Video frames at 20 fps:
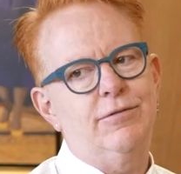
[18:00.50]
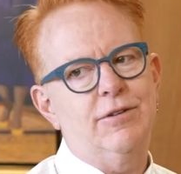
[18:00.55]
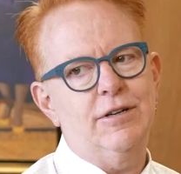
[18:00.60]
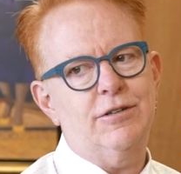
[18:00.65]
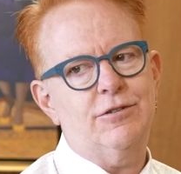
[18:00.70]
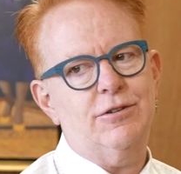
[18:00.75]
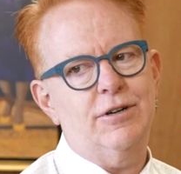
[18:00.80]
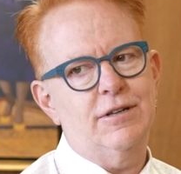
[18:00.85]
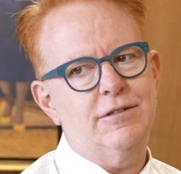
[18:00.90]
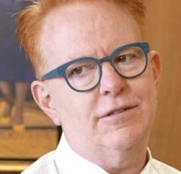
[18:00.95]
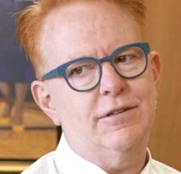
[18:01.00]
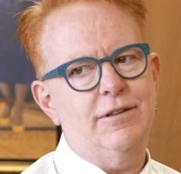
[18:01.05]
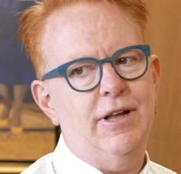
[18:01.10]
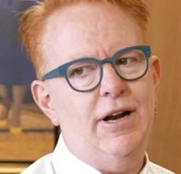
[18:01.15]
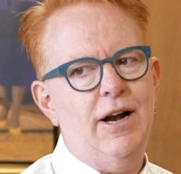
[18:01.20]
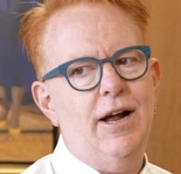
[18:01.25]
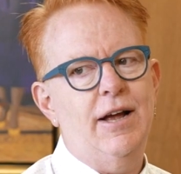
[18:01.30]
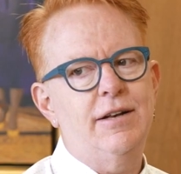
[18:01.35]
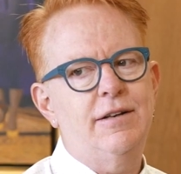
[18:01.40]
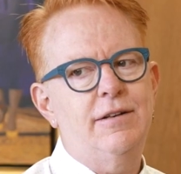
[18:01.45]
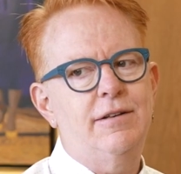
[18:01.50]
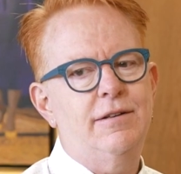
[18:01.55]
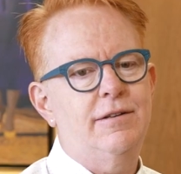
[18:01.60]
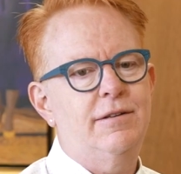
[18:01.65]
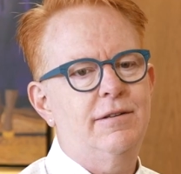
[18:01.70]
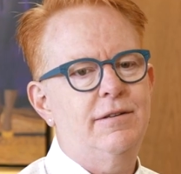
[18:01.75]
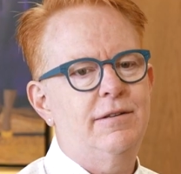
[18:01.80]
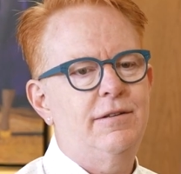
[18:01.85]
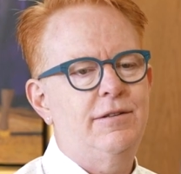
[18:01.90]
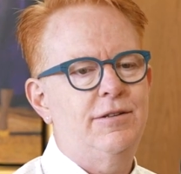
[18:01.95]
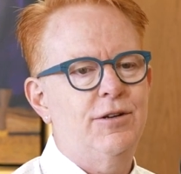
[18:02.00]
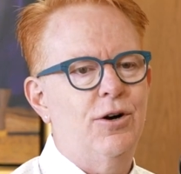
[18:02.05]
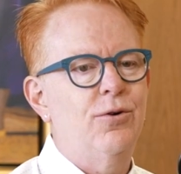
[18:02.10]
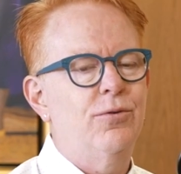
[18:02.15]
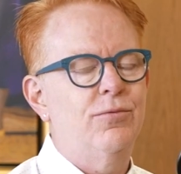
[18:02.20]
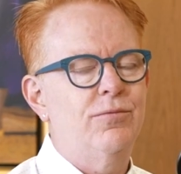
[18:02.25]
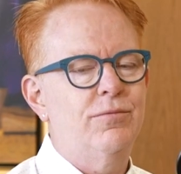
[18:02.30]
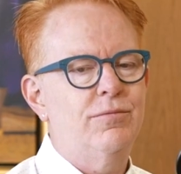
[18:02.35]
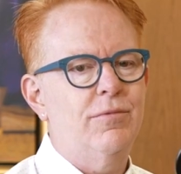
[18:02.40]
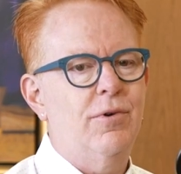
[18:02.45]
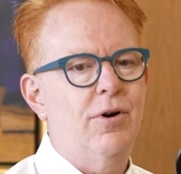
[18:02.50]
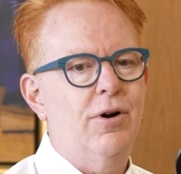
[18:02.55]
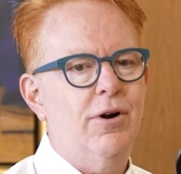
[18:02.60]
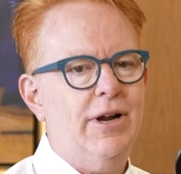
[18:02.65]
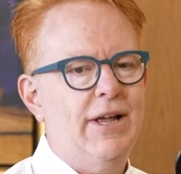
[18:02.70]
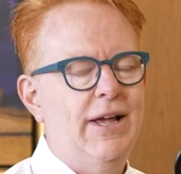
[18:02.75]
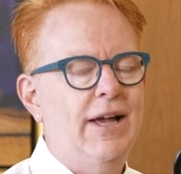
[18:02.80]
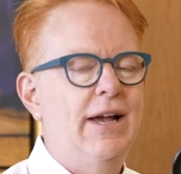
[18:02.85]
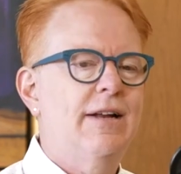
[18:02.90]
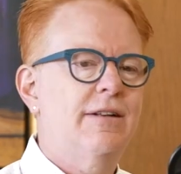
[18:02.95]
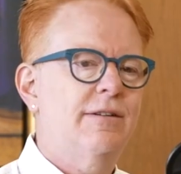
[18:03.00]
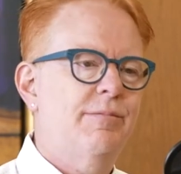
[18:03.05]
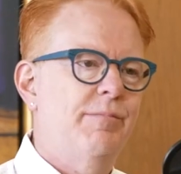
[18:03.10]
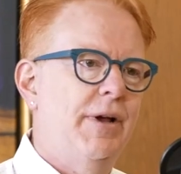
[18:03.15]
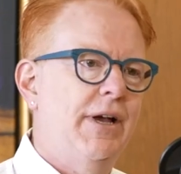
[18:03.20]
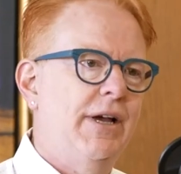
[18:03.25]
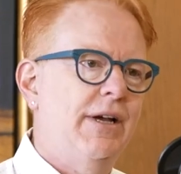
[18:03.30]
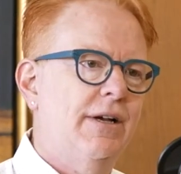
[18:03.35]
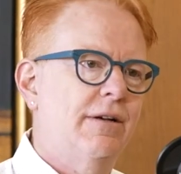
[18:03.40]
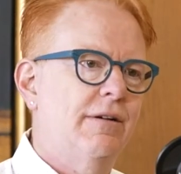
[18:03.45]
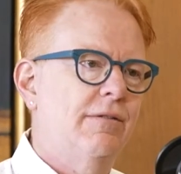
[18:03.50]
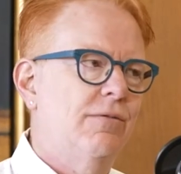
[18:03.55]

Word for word: at restaurants that I don't or can't make